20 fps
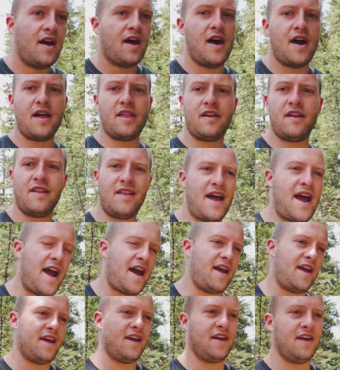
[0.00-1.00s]
other than that,
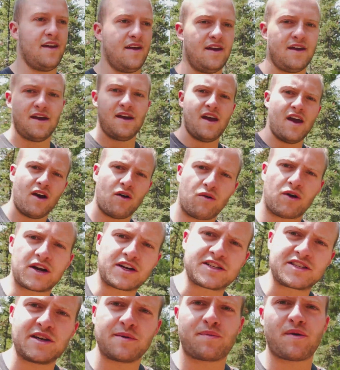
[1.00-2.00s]
it
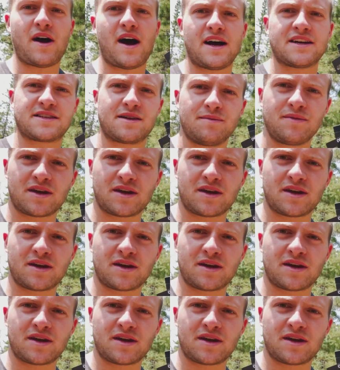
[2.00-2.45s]
works super awesome.